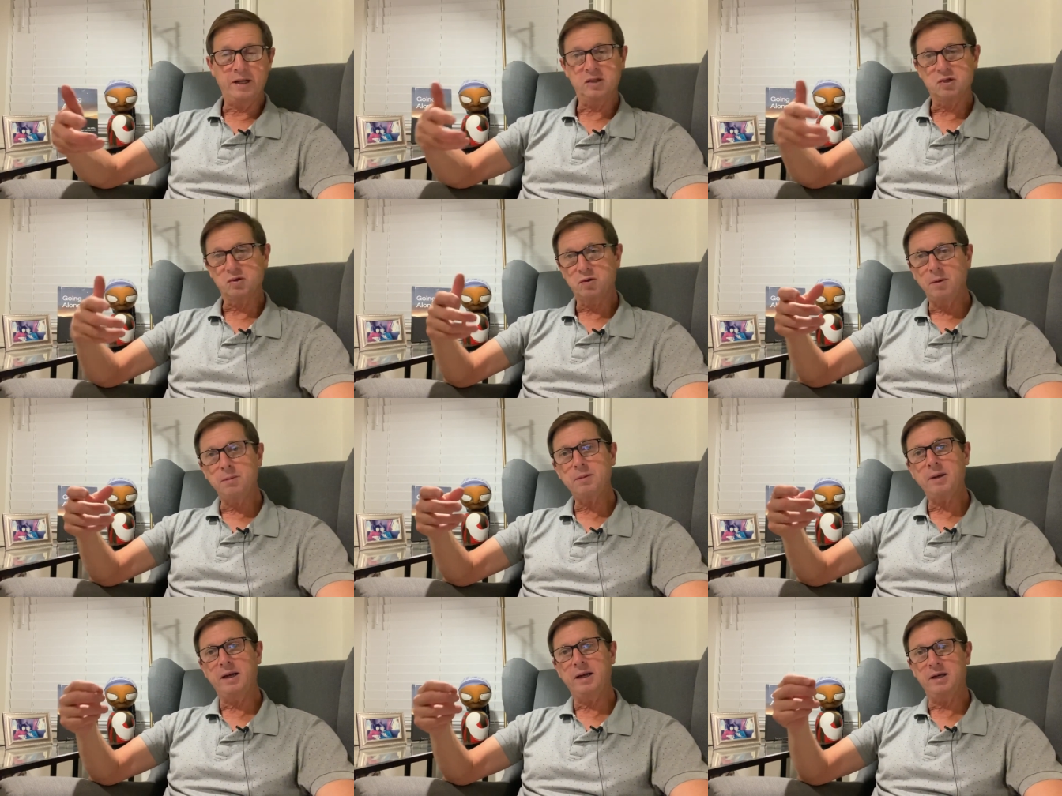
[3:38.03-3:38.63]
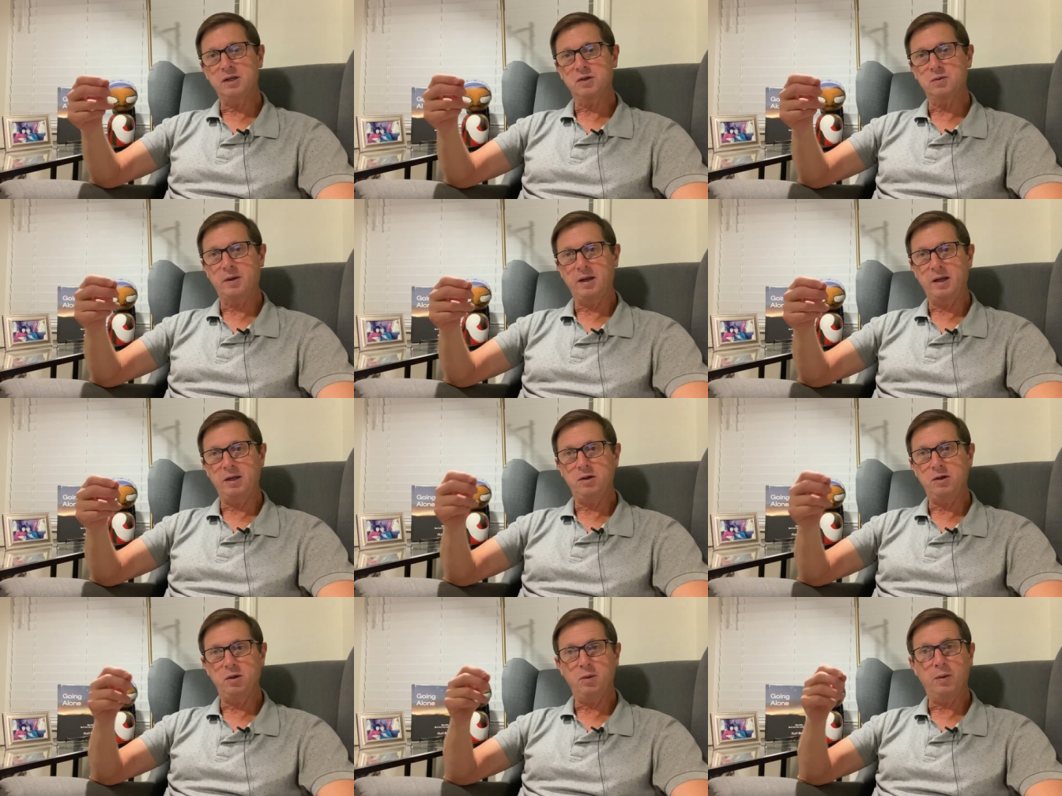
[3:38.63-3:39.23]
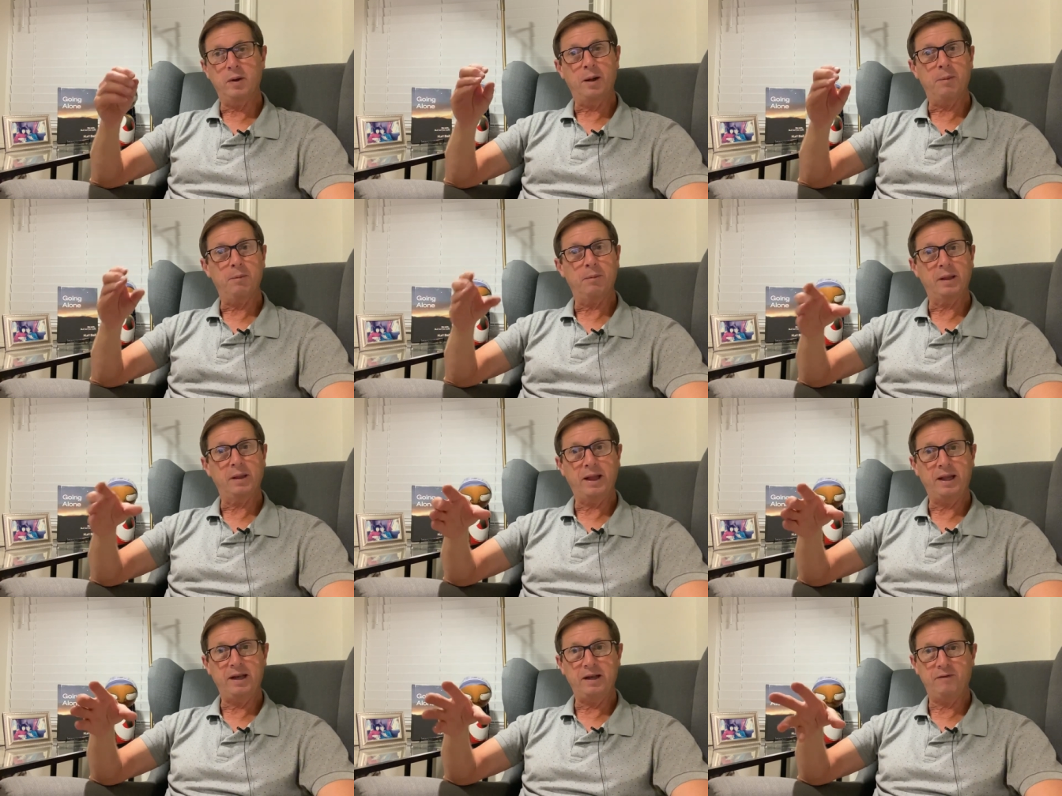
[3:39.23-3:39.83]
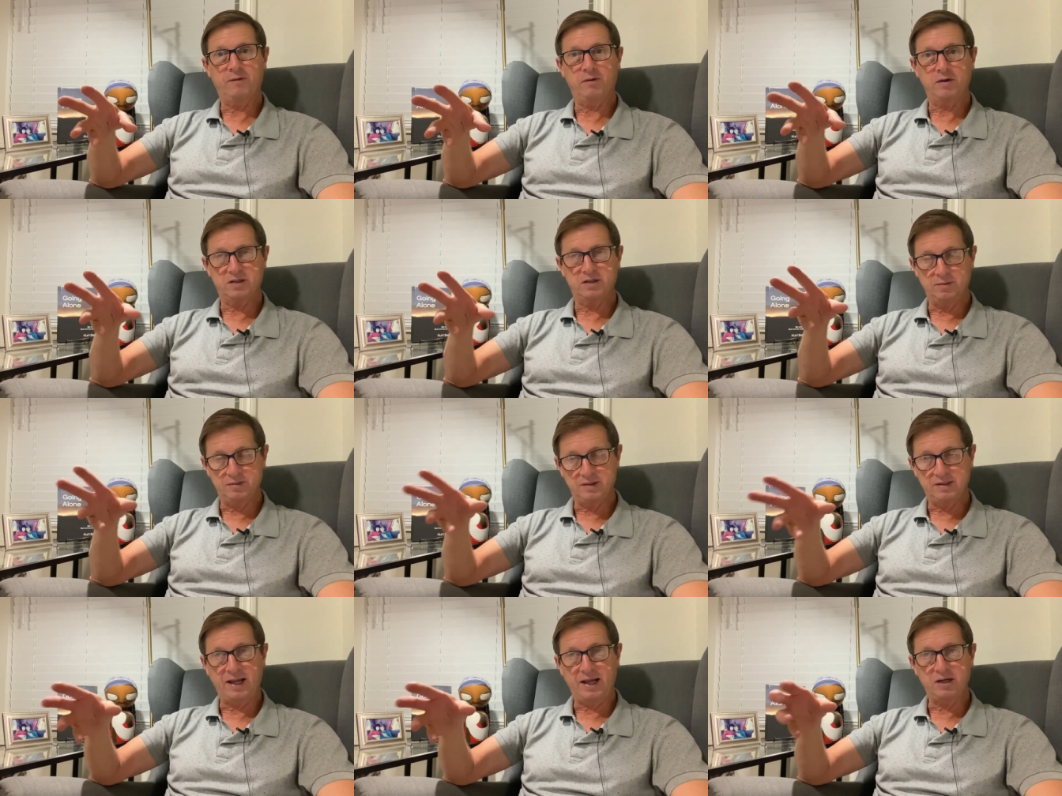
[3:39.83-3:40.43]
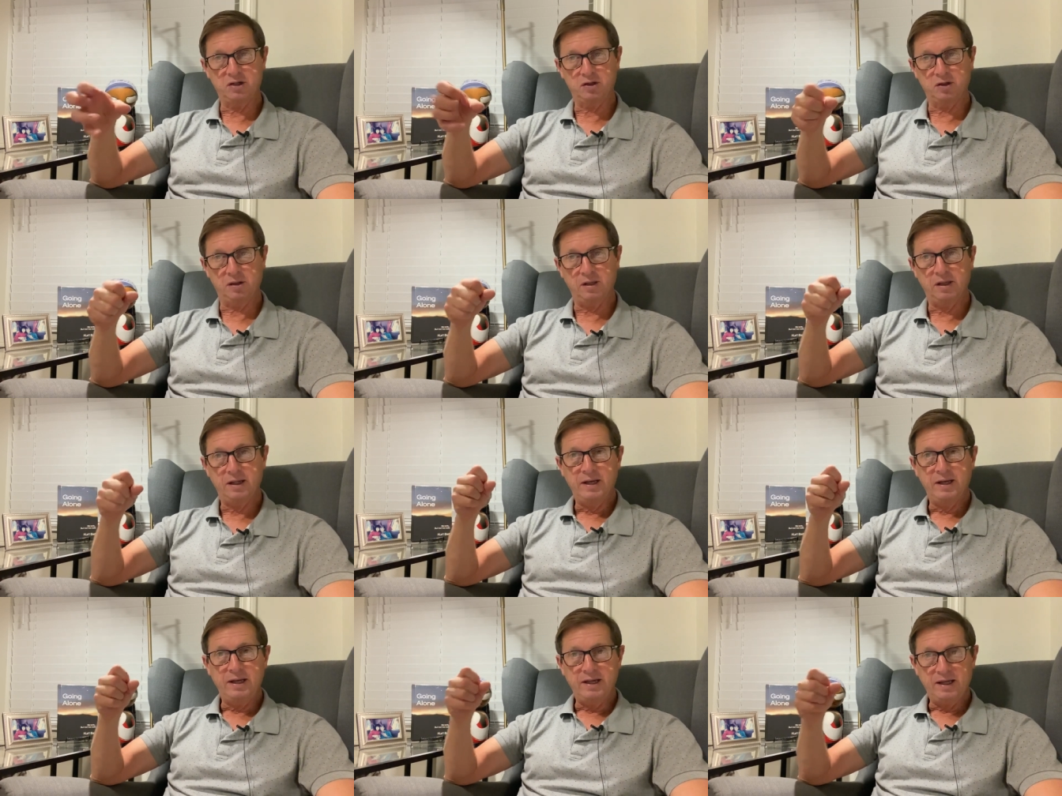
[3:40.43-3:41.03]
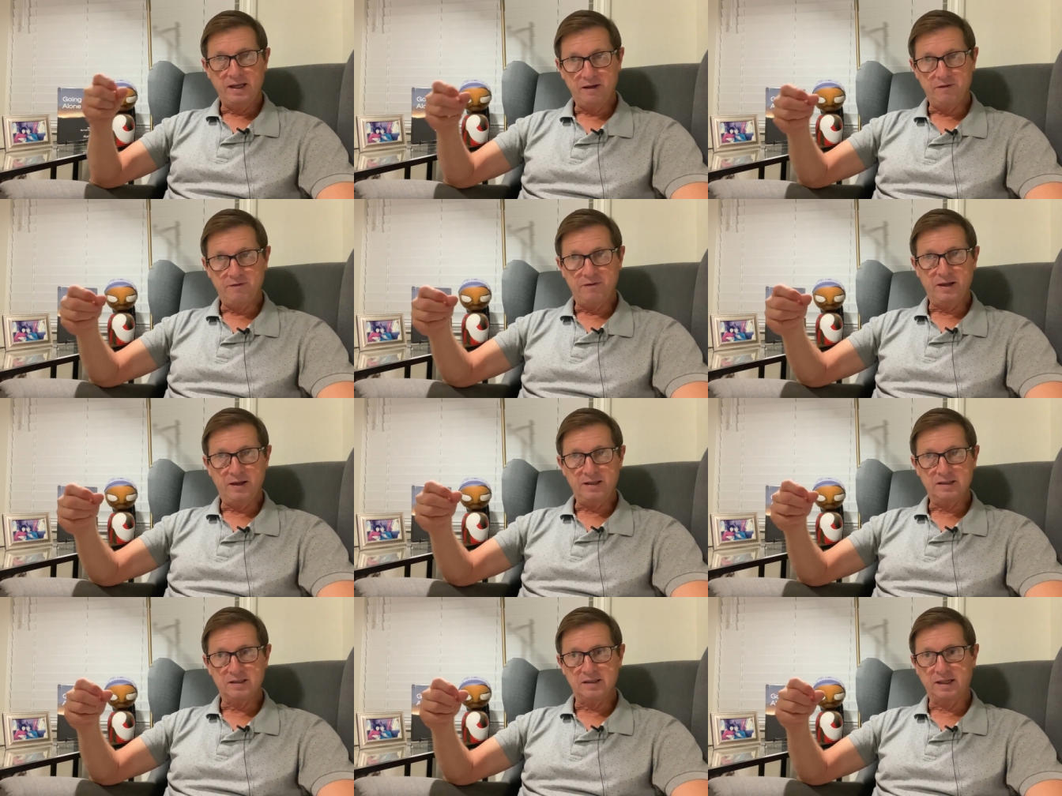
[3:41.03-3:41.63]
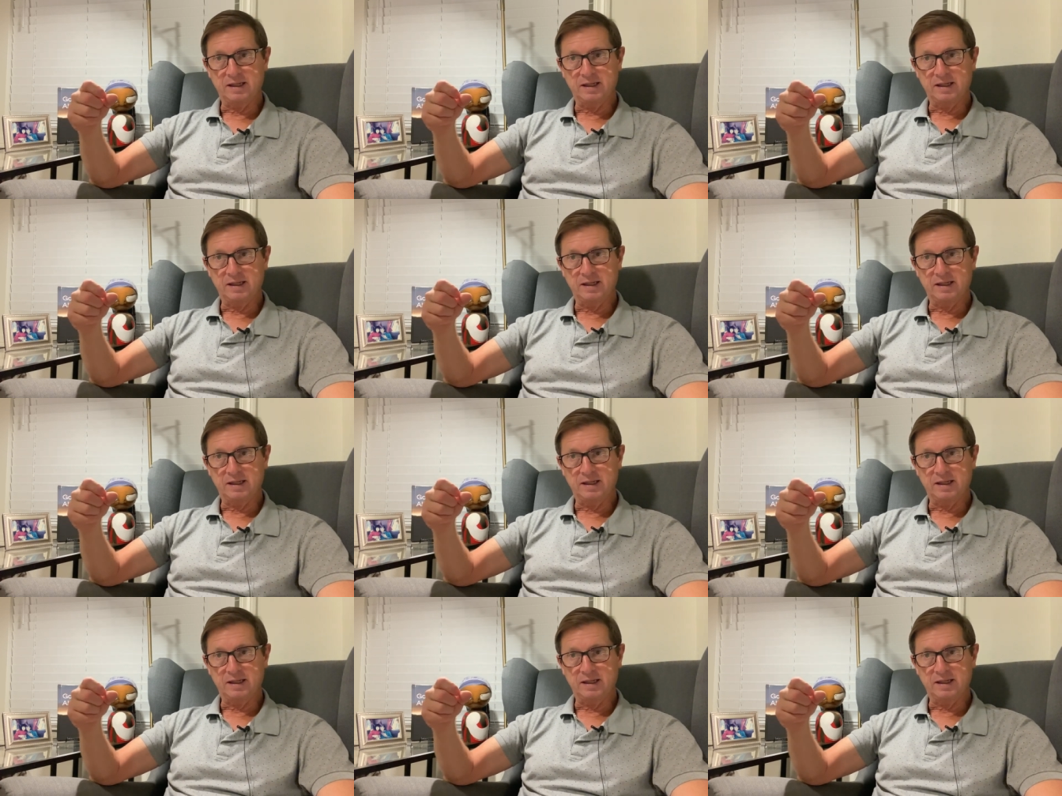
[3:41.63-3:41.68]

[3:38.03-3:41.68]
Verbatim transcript: Script writing is what I do when I'm planning for substantial events.